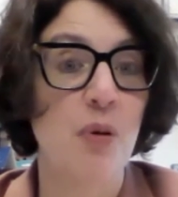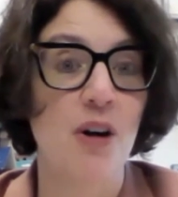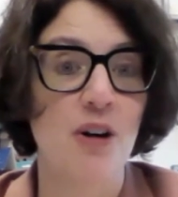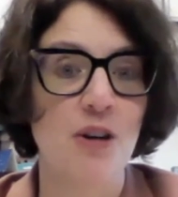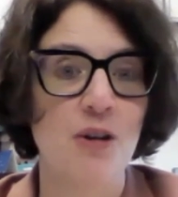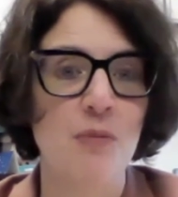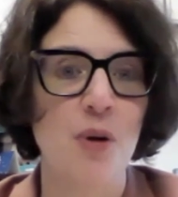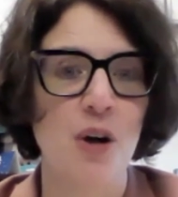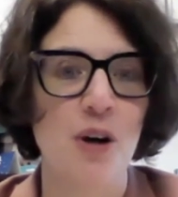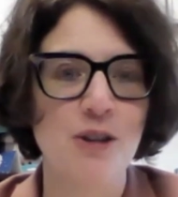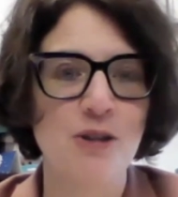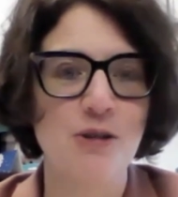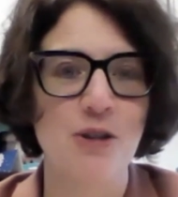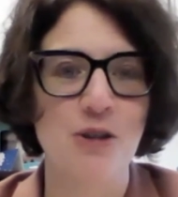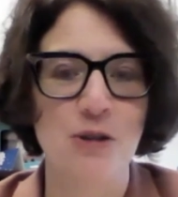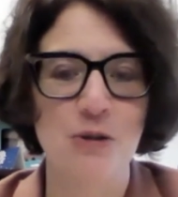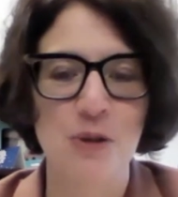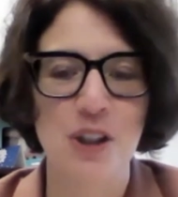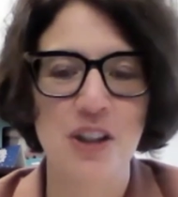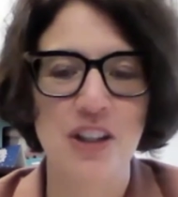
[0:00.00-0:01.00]
part and
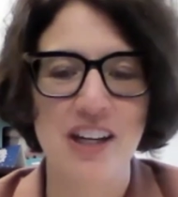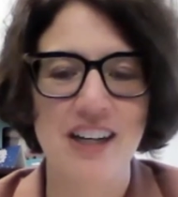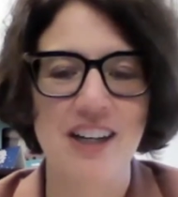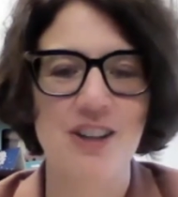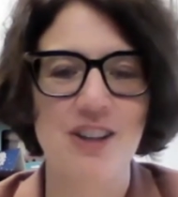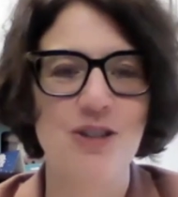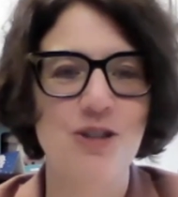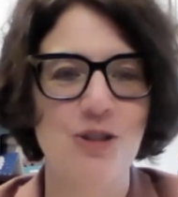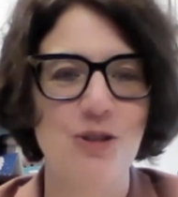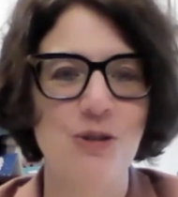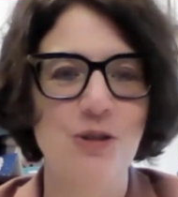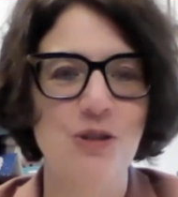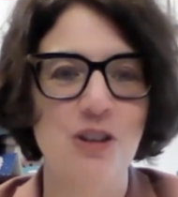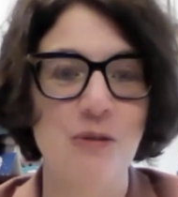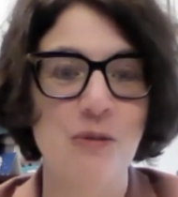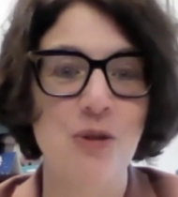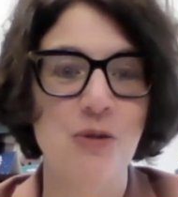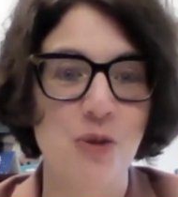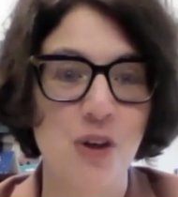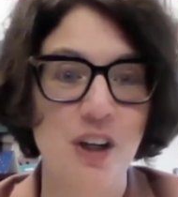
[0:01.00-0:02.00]
parcel related to
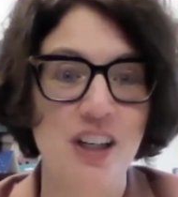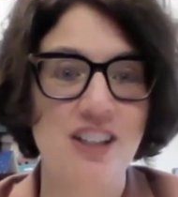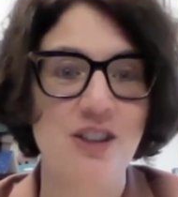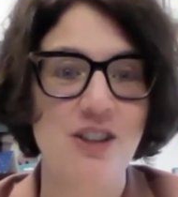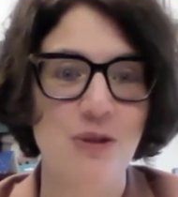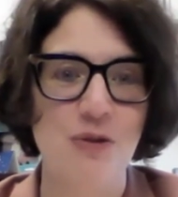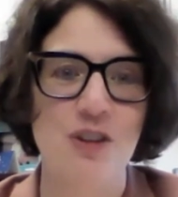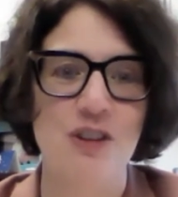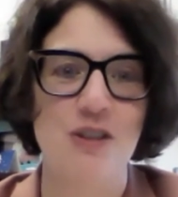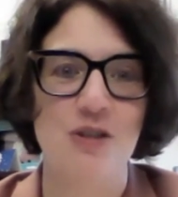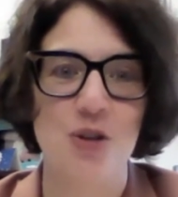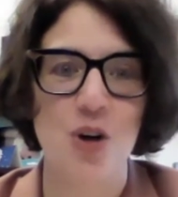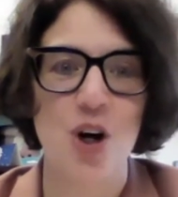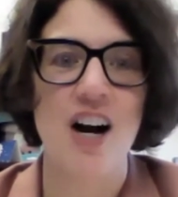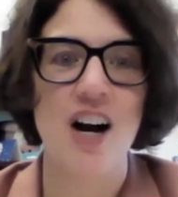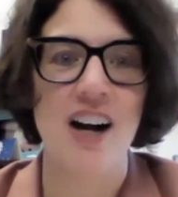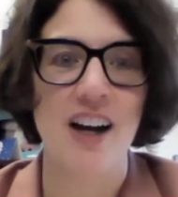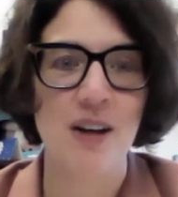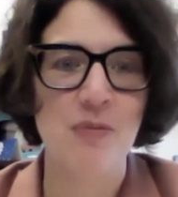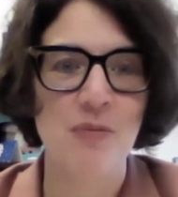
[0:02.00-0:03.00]
some of what you've
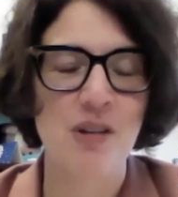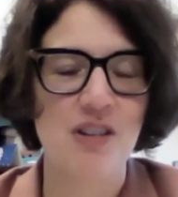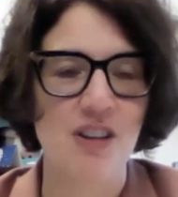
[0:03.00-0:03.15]
described.